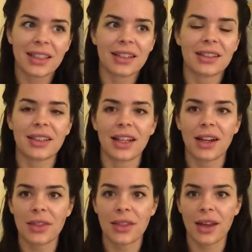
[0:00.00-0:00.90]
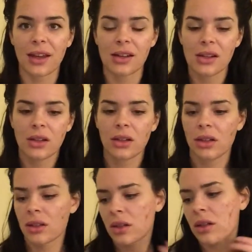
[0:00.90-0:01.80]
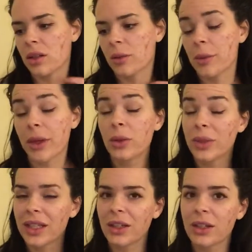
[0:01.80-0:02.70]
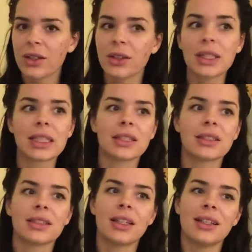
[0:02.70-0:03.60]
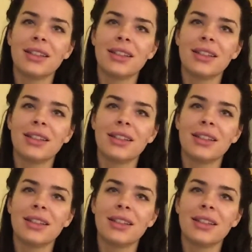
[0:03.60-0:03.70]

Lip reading: and I got that about a week ago, and